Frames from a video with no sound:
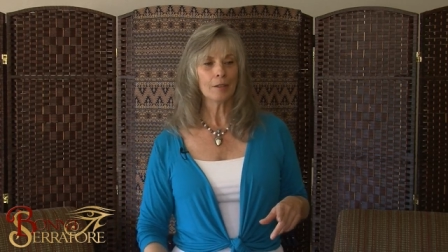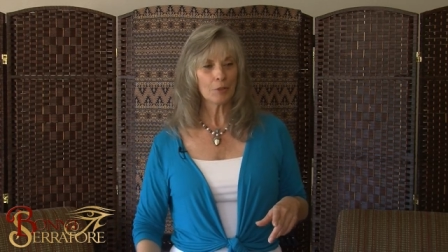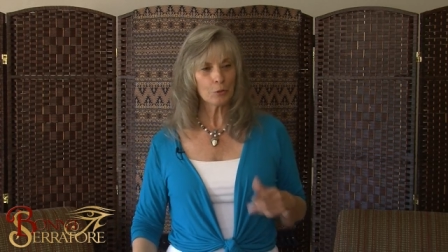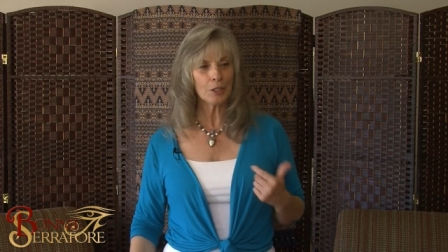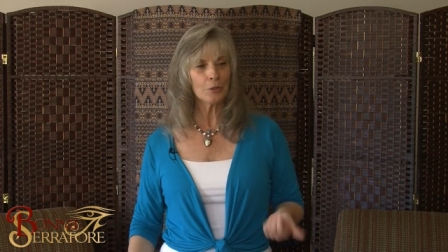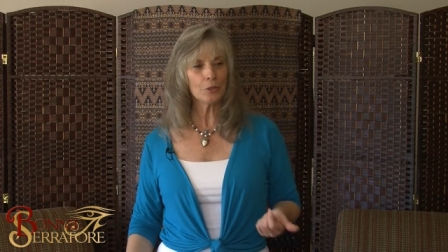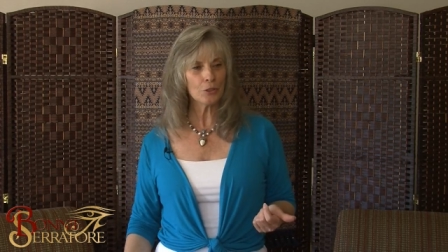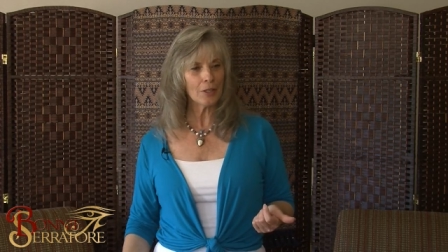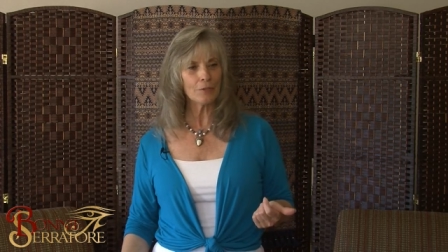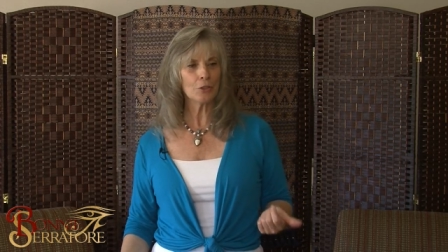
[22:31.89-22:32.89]
What's really cool is
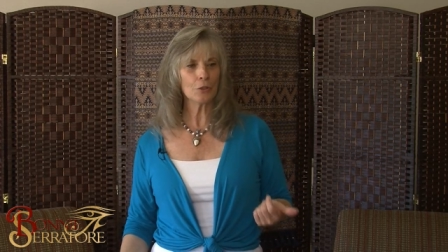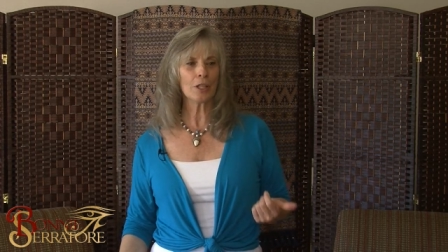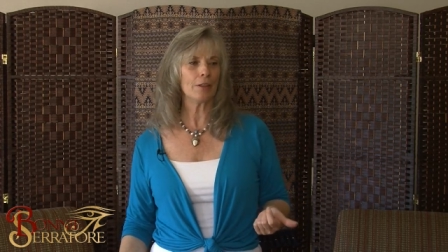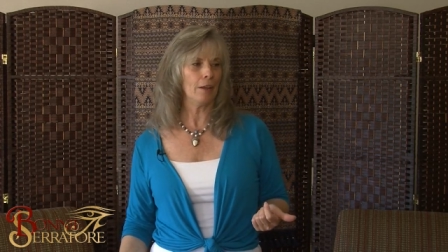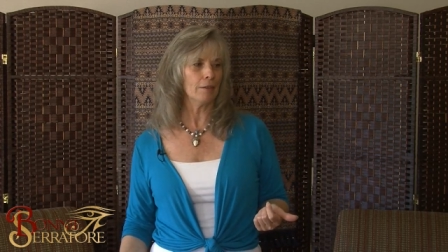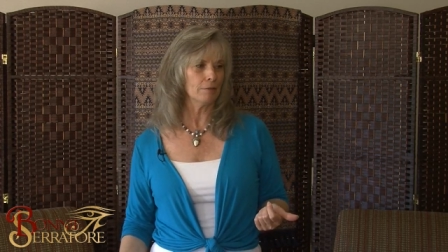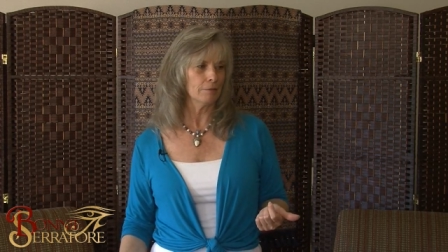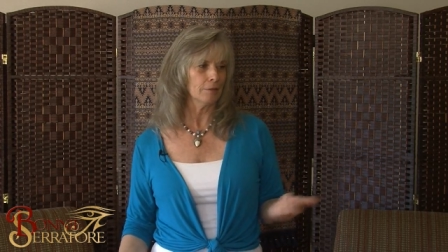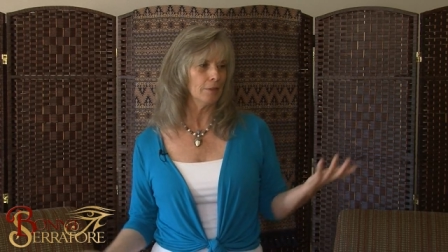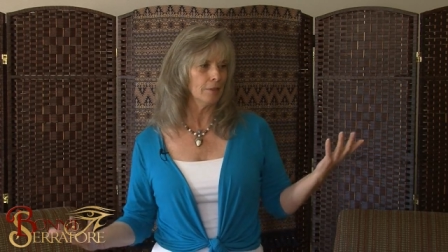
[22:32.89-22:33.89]
you don't have to do anything.
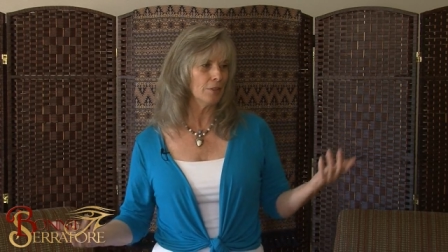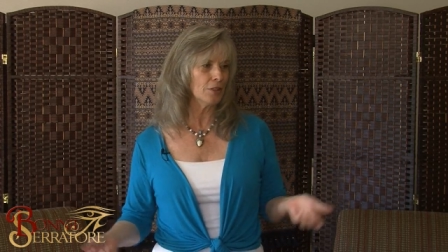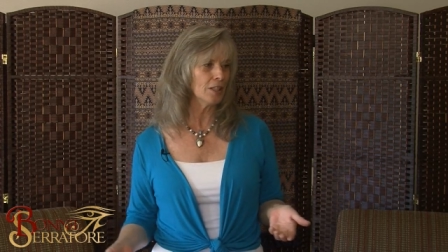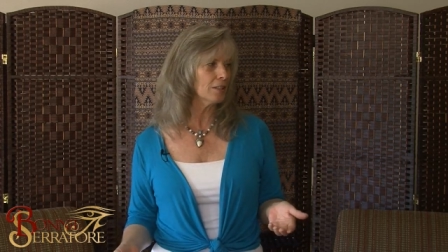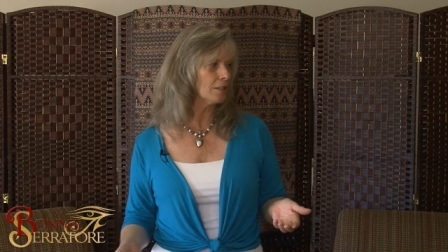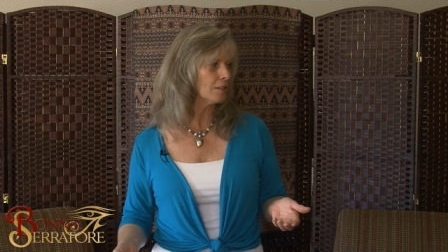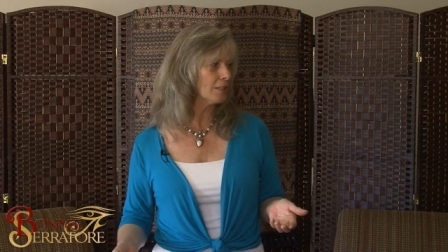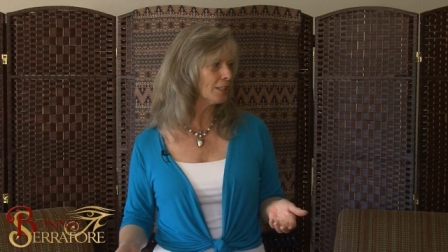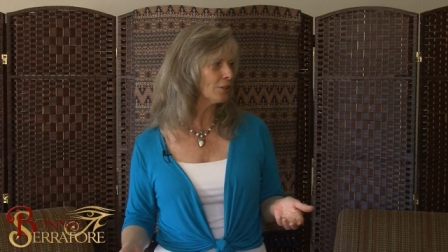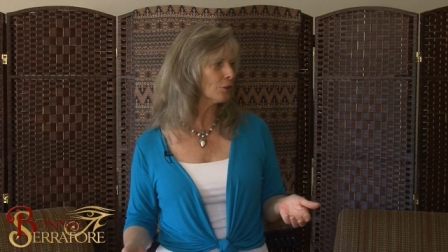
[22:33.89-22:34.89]
You just get to
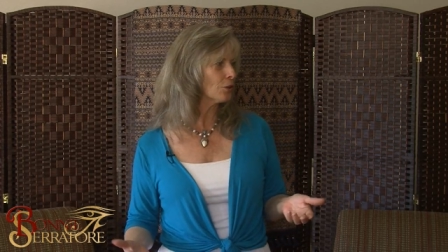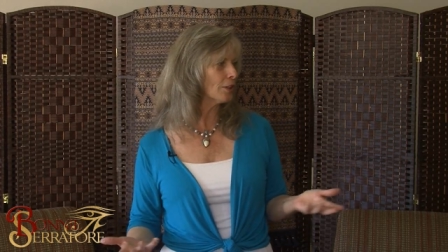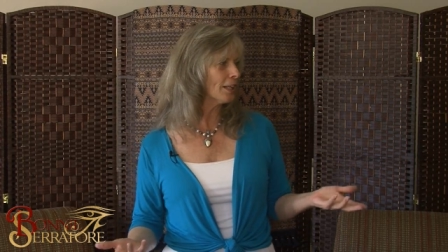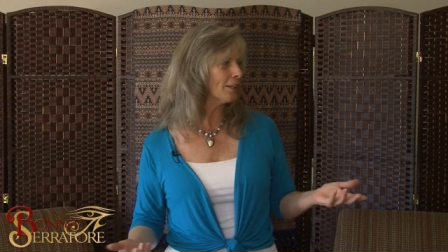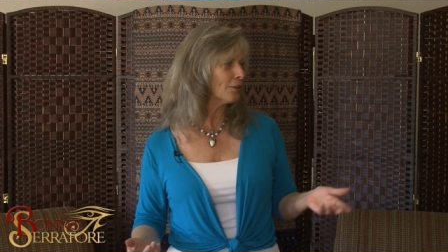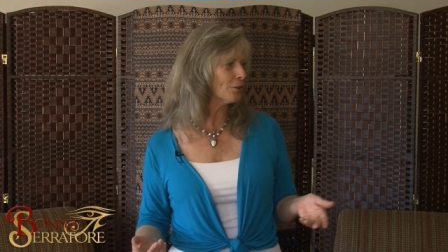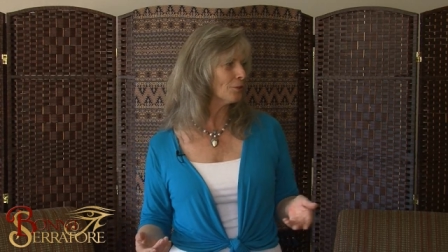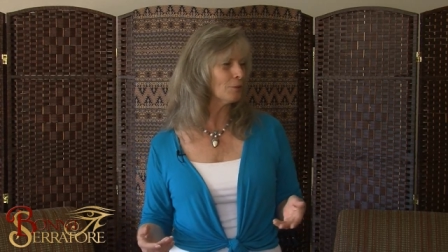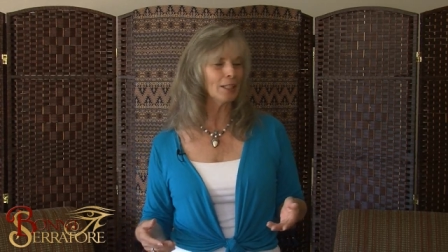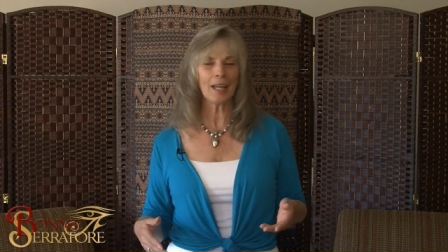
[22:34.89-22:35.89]
sit here or lay here
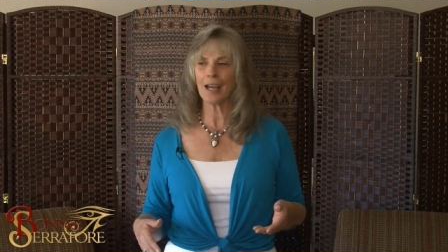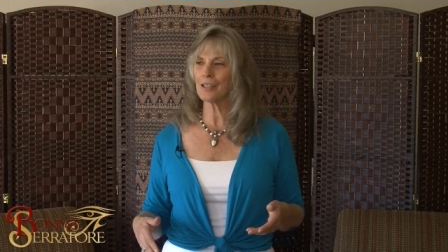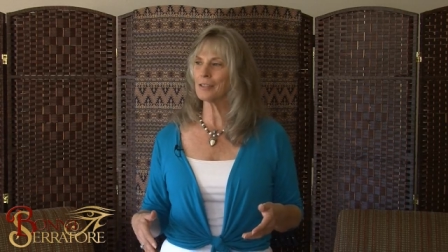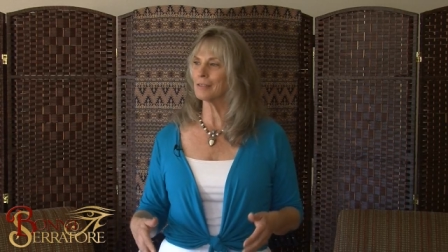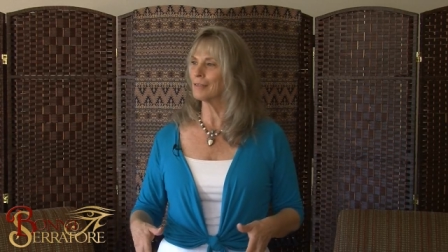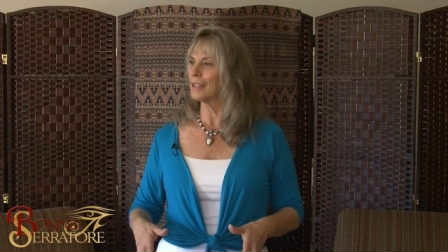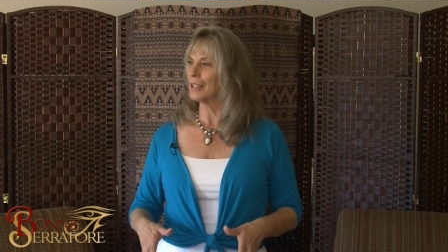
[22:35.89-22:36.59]
and relax and